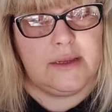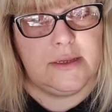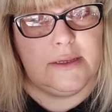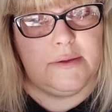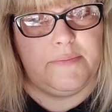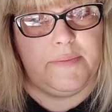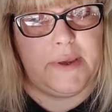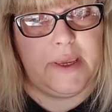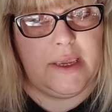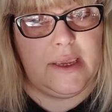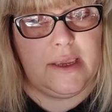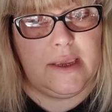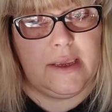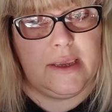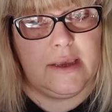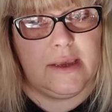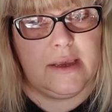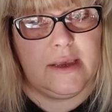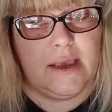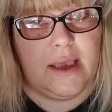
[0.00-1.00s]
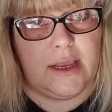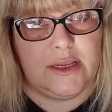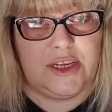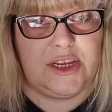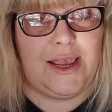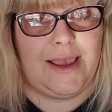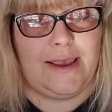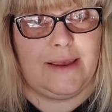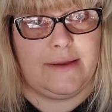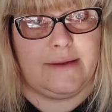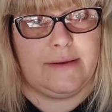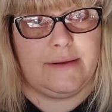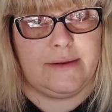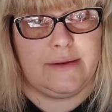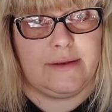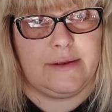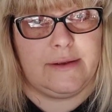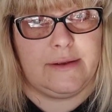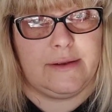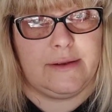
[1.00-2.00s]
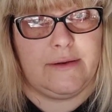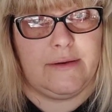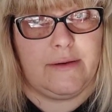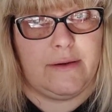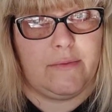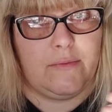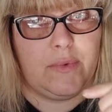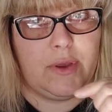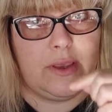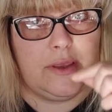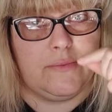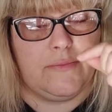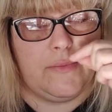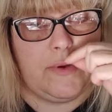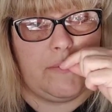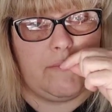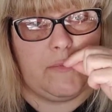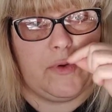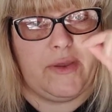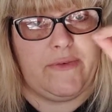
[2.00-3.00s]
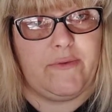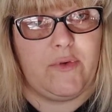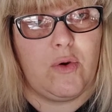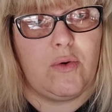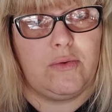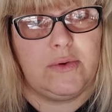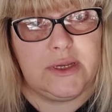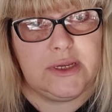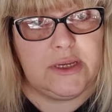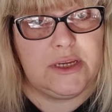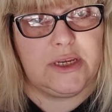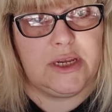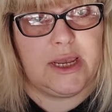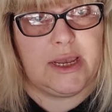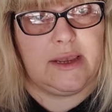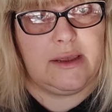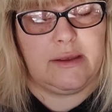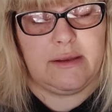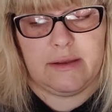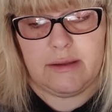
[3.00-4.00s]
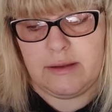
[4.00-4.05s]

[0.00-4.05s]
to be a chair. We've called it chair.